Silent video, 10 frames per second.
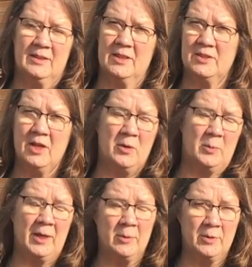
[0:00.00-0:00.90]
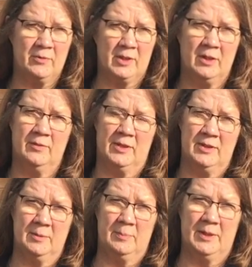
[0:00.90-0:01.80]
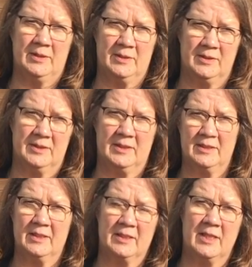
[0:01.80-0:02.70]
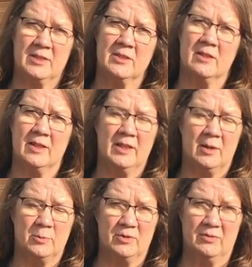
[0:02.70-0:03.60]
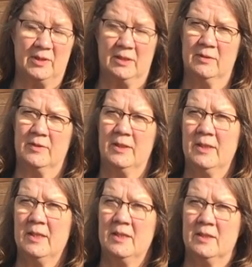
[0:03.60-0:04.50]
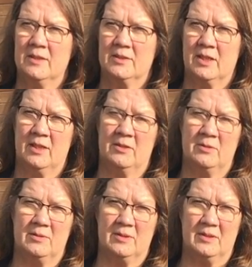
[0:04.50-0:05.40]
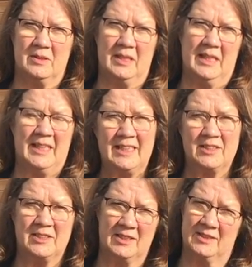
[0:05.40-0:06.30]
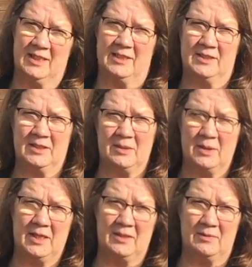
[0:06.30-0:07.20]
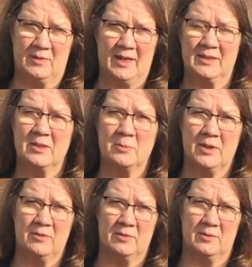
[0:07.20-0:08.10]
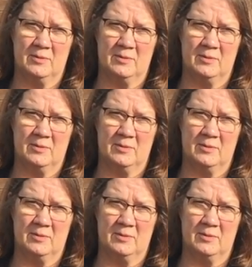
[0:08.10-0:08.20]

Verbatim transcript: There's no way it would have recovered because a dislocation like that wouldn't recover. So it is a success in the in the fact that we've